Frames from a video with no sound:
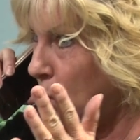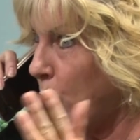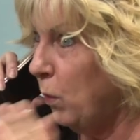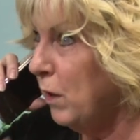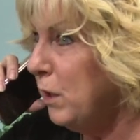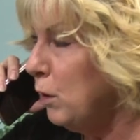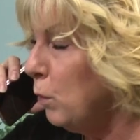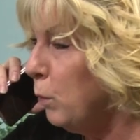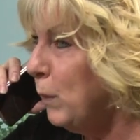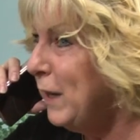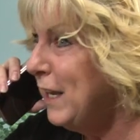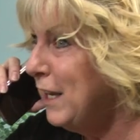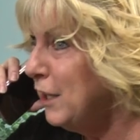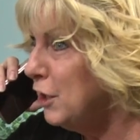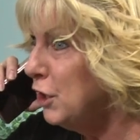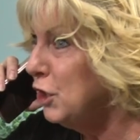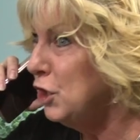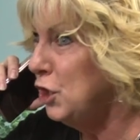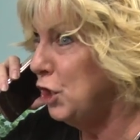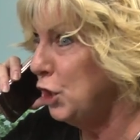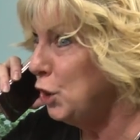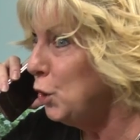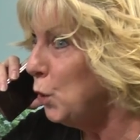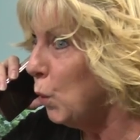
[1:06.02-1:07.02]
What are we going
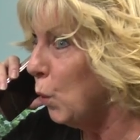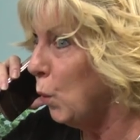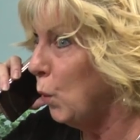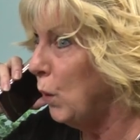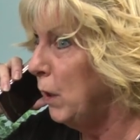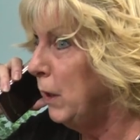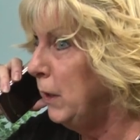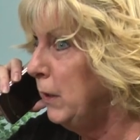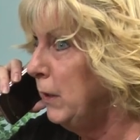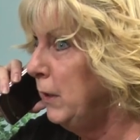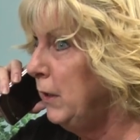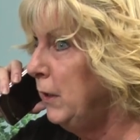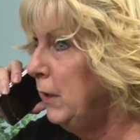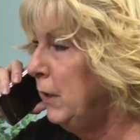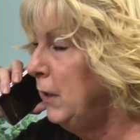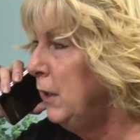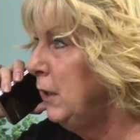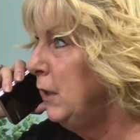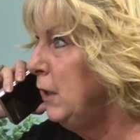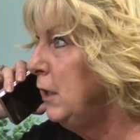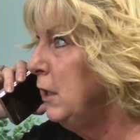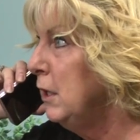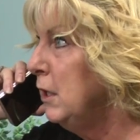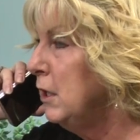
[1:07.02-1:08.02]
to do?
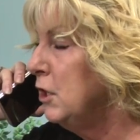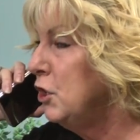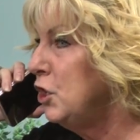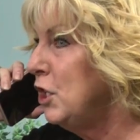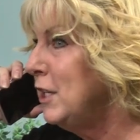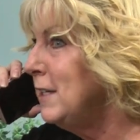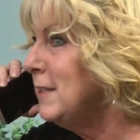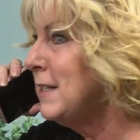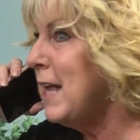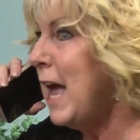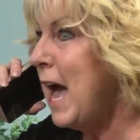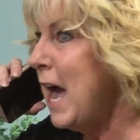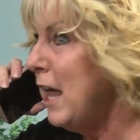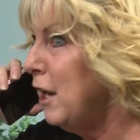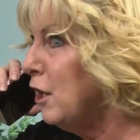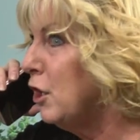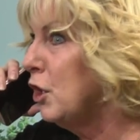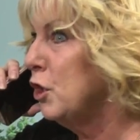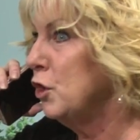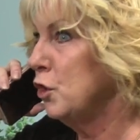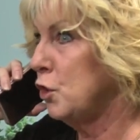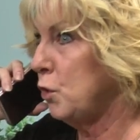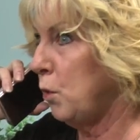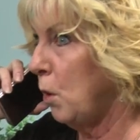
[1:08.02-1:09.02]
She's out of
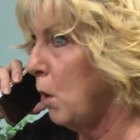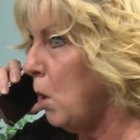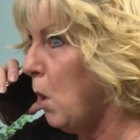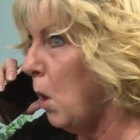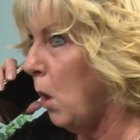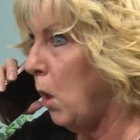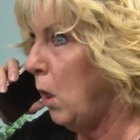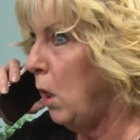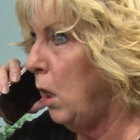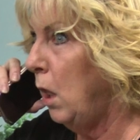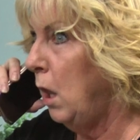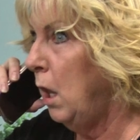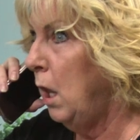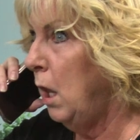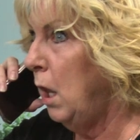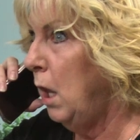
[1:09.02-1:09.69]
control.